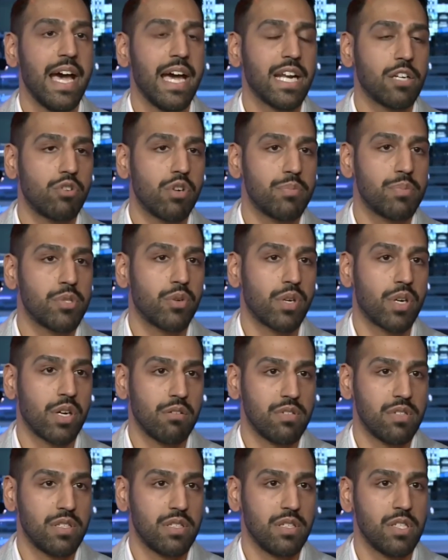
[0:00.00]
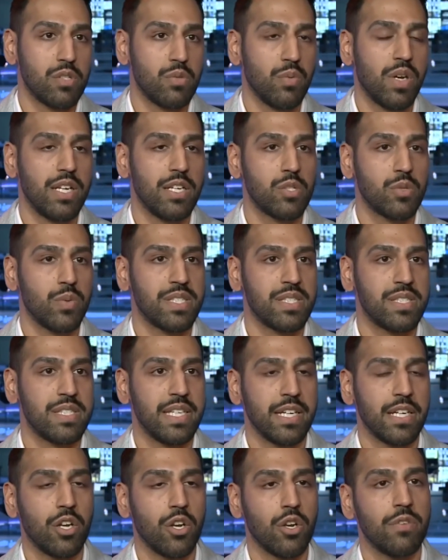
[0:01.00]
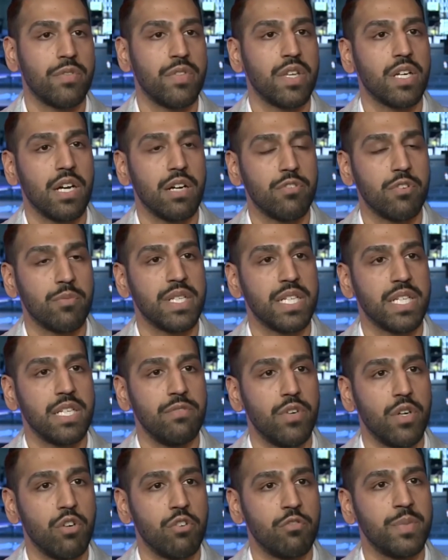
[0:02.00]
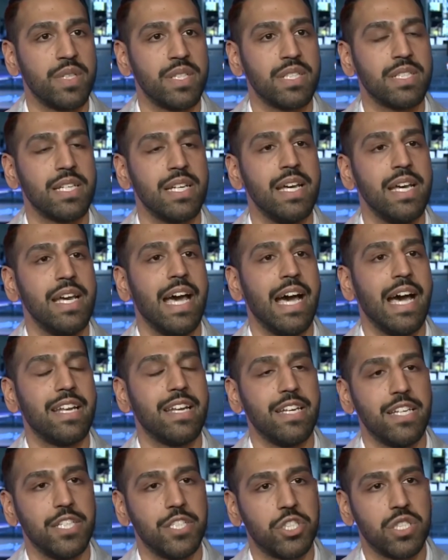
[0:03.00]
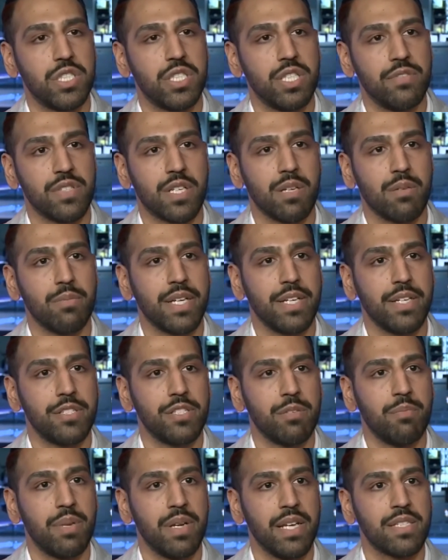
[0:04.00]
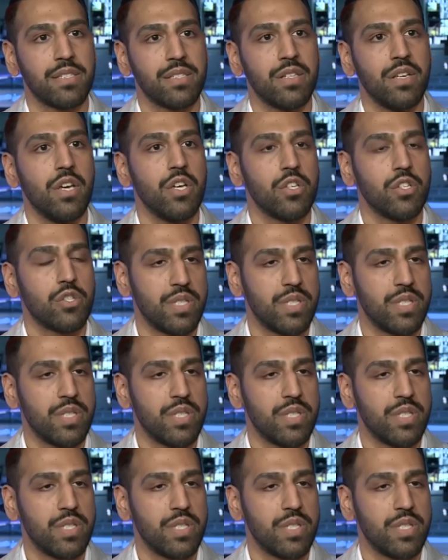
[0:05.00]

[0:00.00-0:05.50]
and cryptocurrency, as well as we're seeing a lot of the government involvement and initiatives coming into place.